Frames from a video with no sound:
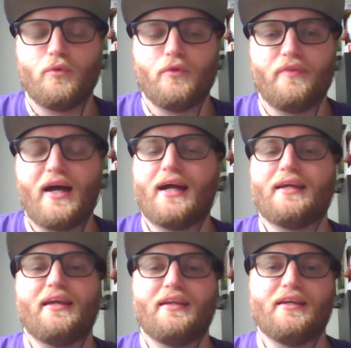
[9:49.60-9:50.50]

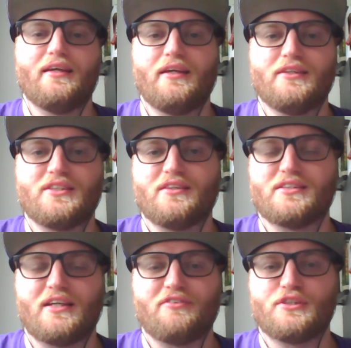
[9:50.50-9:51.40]
Not getting into the
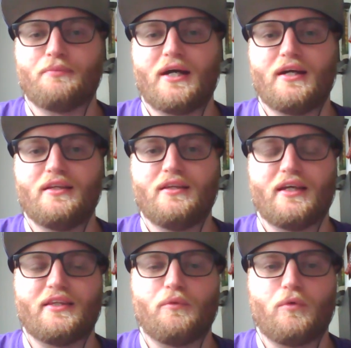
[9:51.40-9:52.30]
7th spot
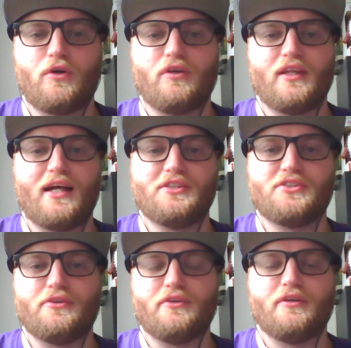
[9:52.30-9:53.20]
like they were
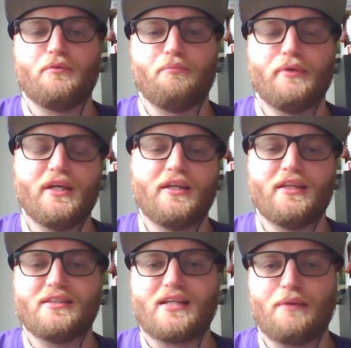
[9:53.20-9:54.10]
last year, being
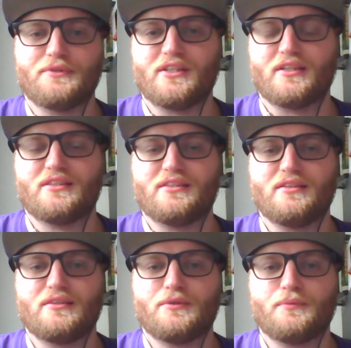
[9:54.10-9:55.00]
in the top
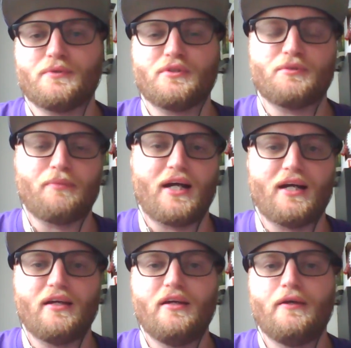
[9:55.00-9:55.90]
6
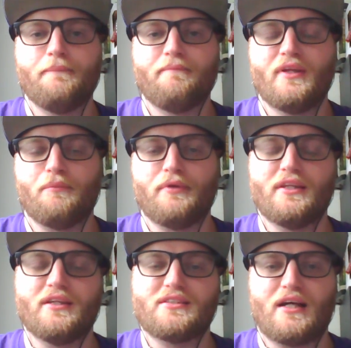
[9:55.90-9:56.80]
spot,
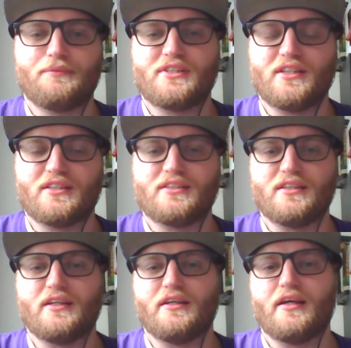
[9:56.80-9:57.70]
being the top 6
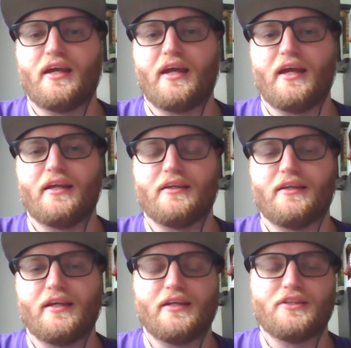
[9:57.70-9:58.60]
seed,
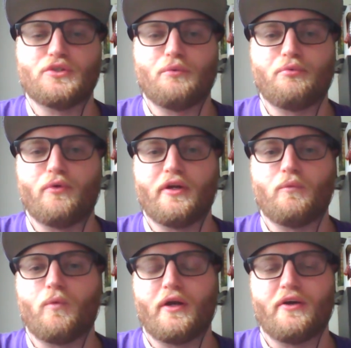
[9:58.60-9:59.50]
and getting to a
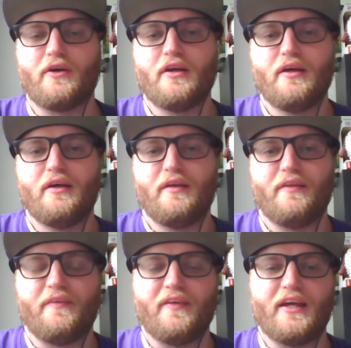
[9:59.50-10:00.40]
point where
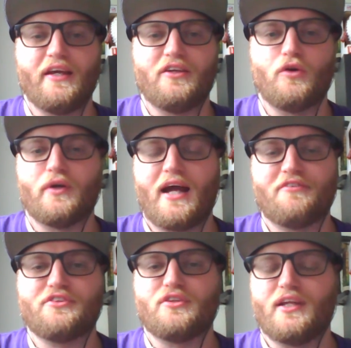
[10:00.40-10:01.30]
they don't
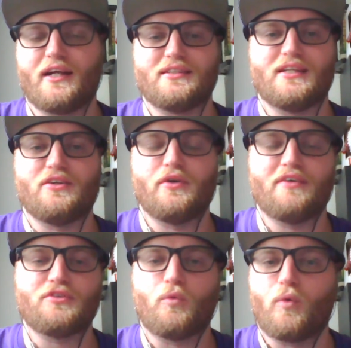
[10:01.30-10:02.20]
have, like I said, don't
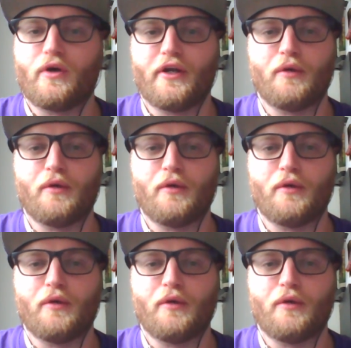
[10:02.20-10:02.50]
have to worry